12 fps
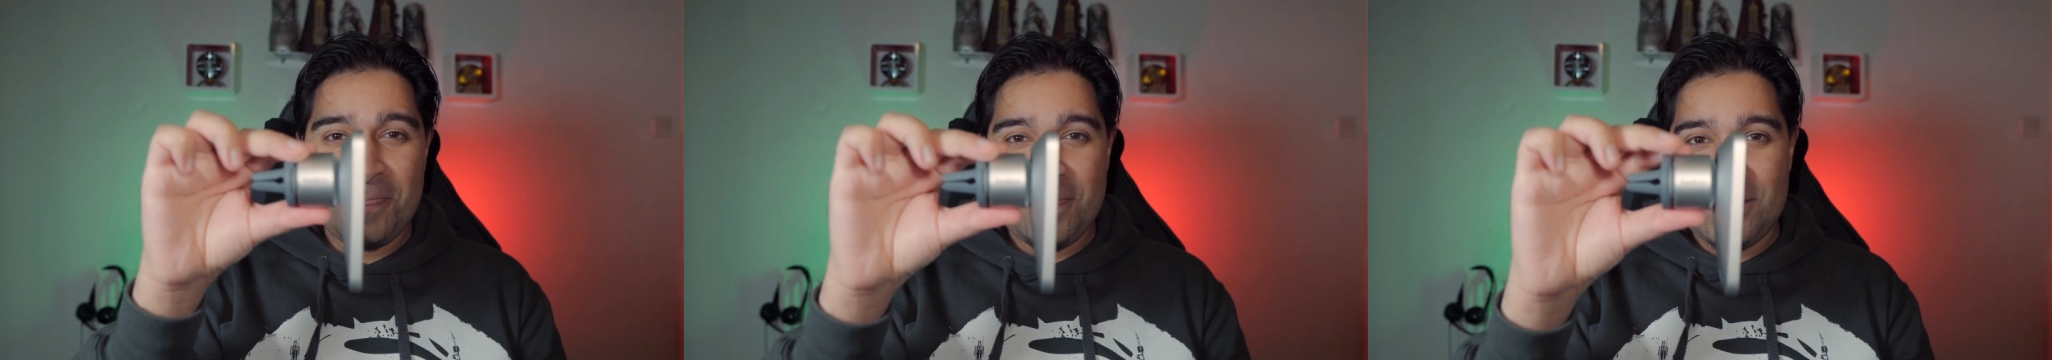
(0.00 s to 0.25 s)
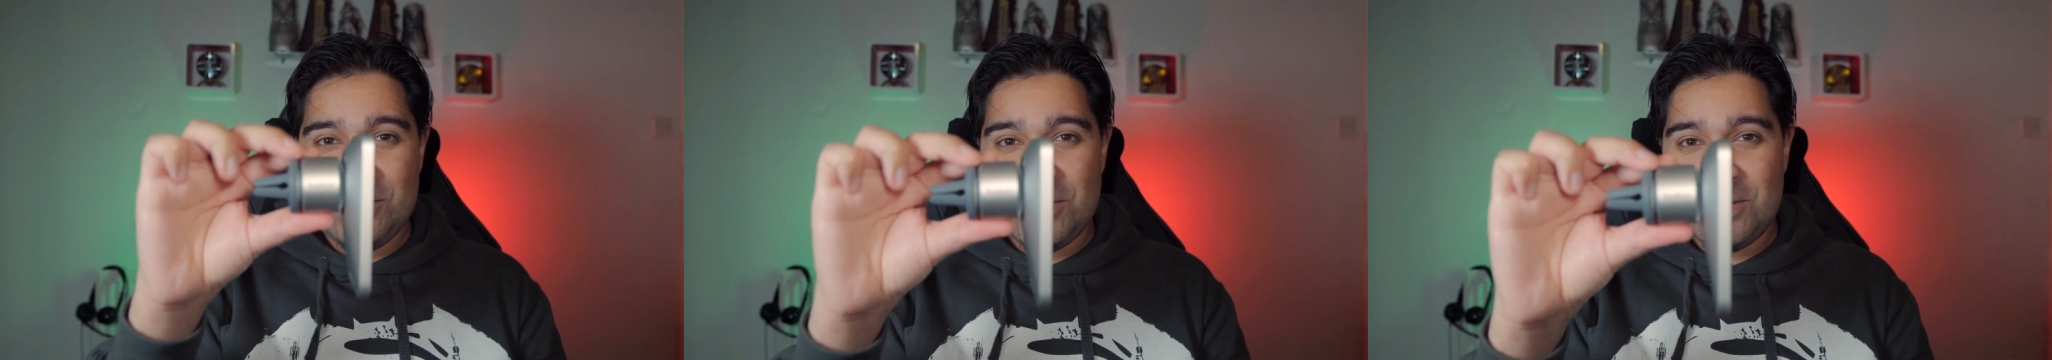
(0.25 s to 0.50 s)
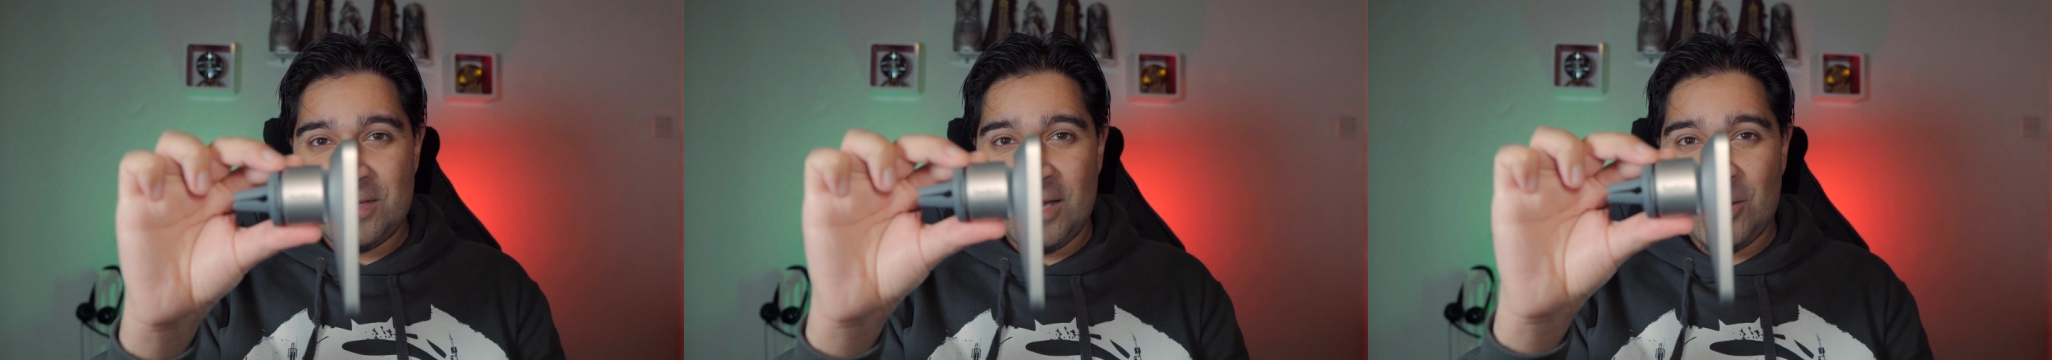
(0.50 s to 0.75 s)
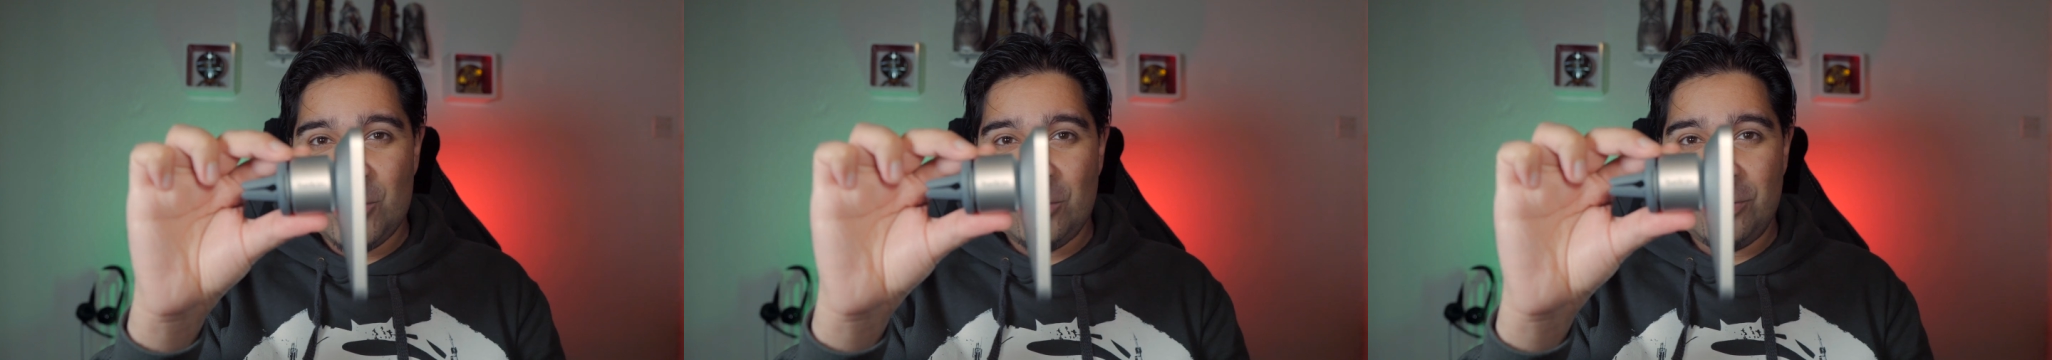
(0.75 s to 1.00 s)
This is
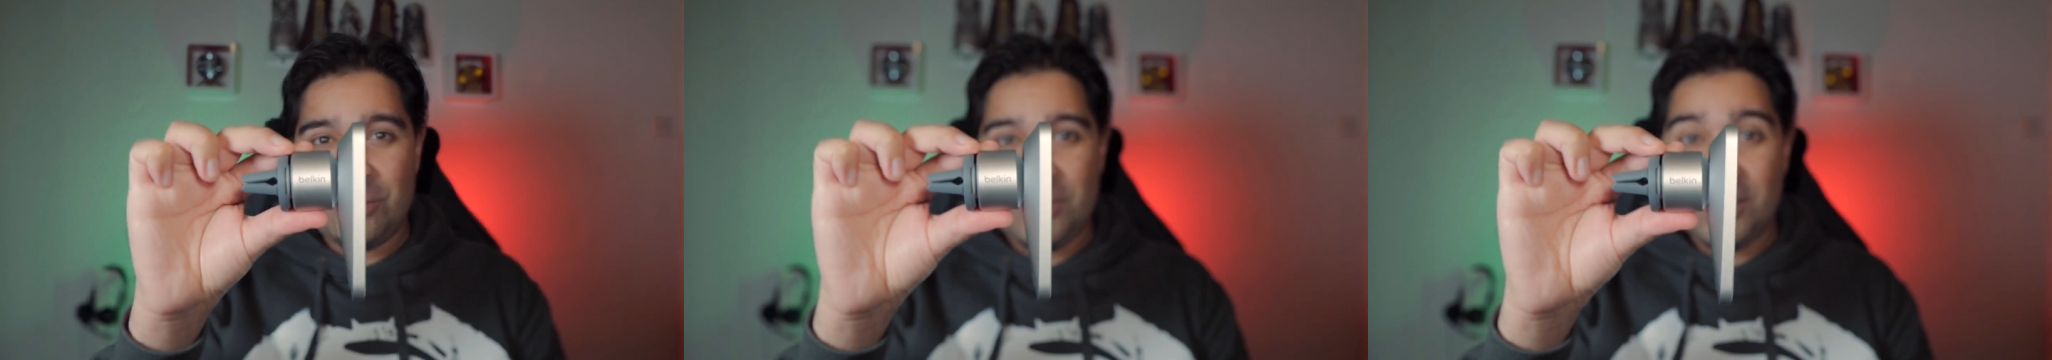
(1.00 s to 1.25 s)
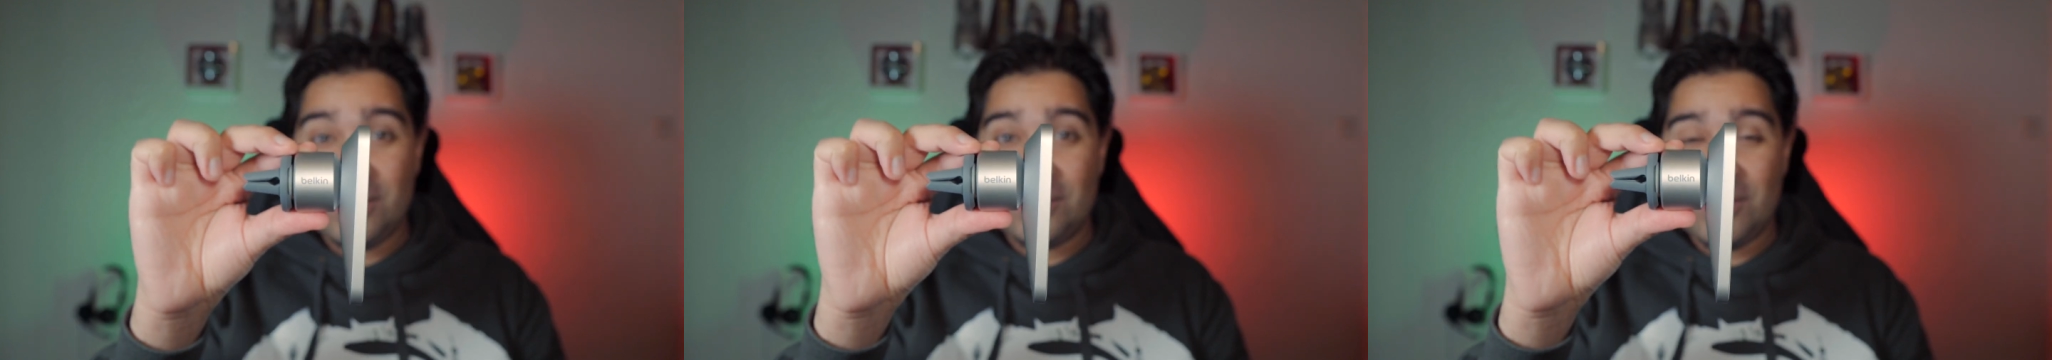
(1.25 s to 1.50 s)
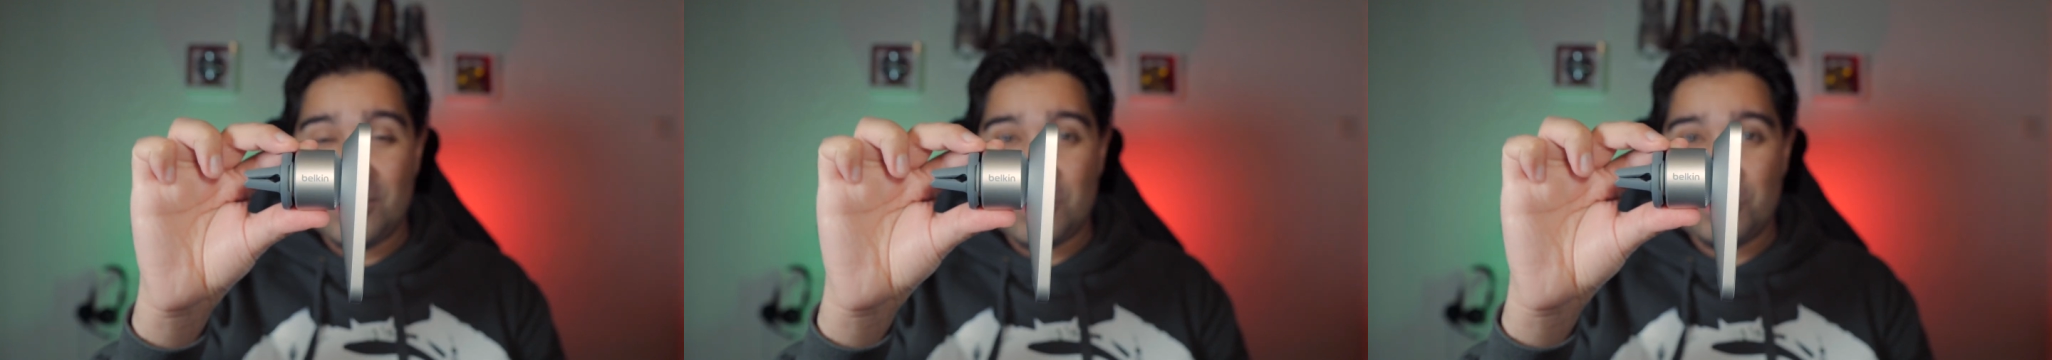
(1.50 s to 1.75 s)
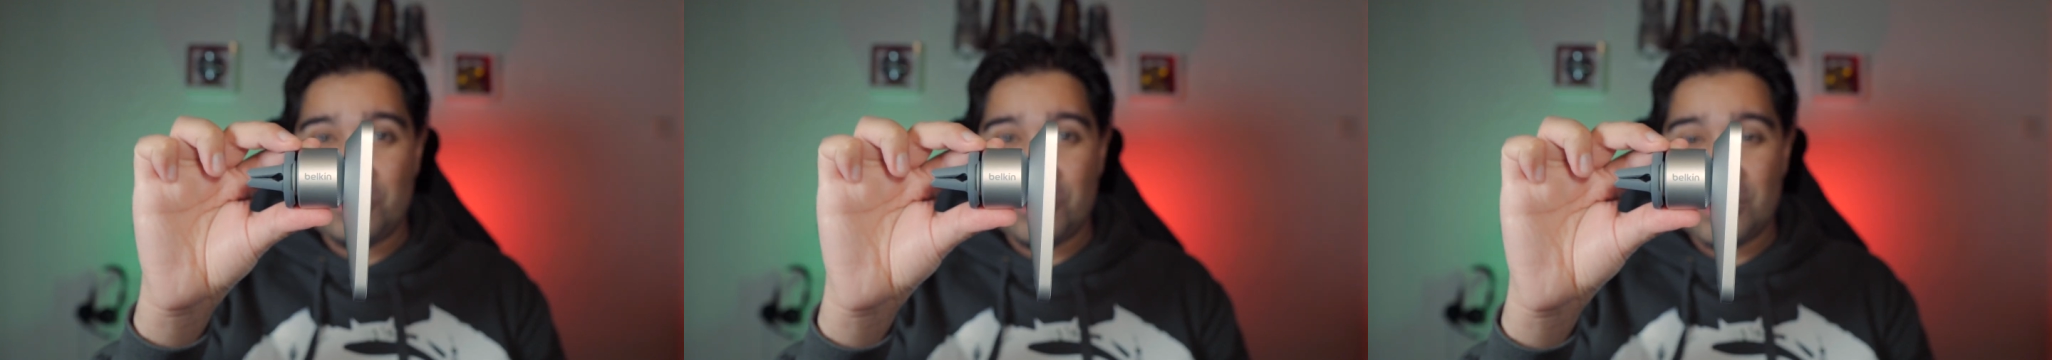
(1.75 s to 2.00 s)
how thick that the
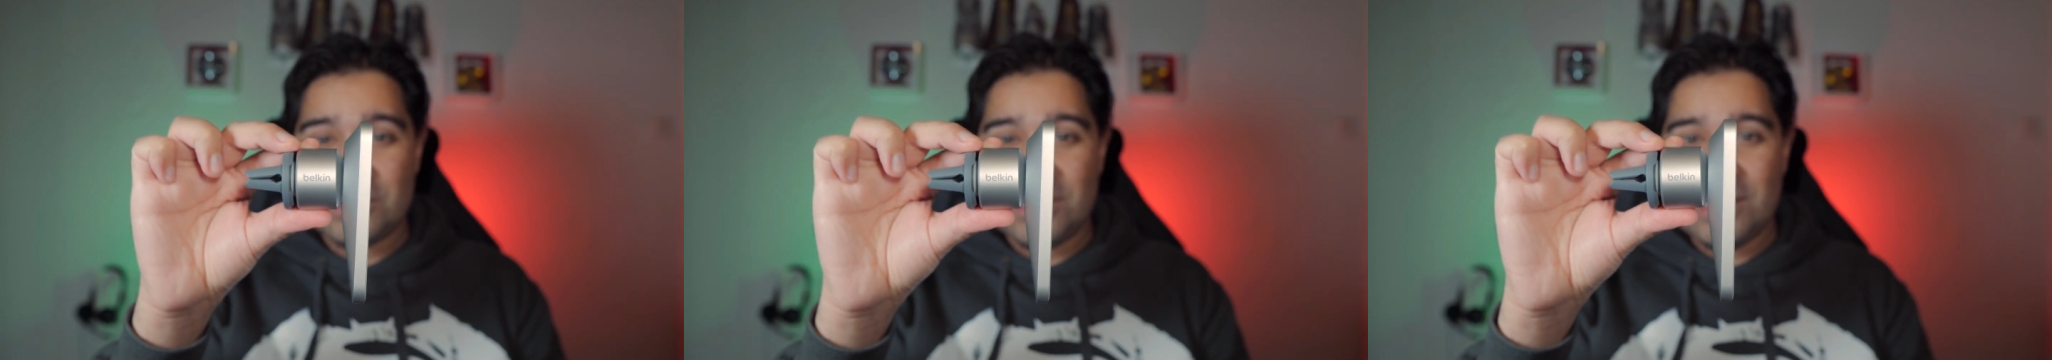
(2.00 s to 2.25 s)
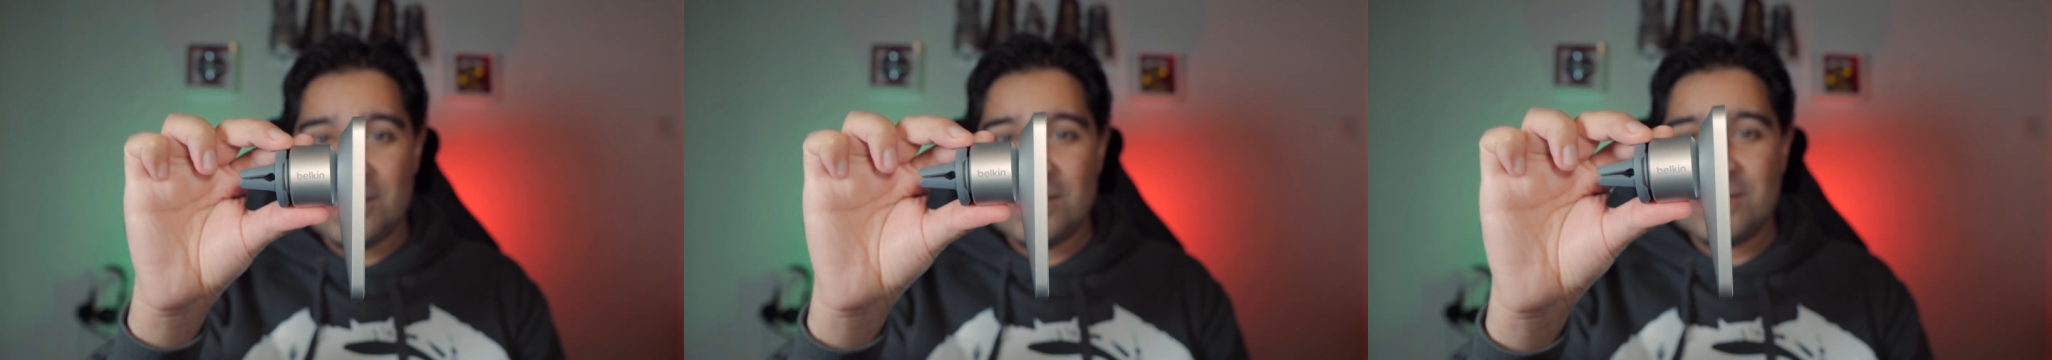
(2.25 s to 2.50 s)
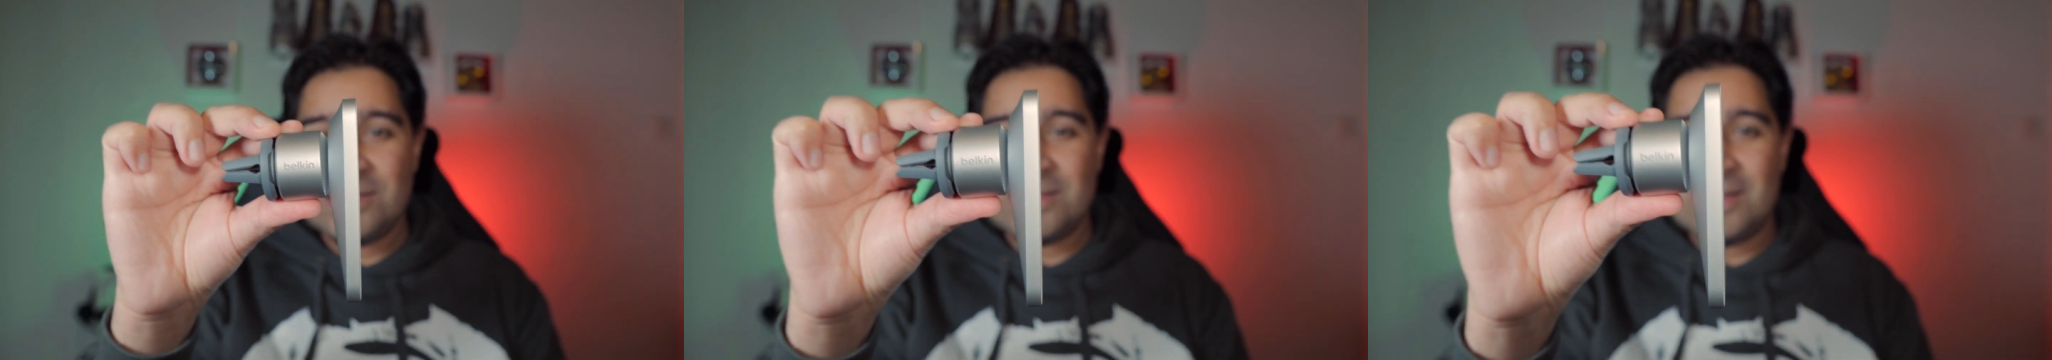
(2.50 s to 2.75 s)
product is.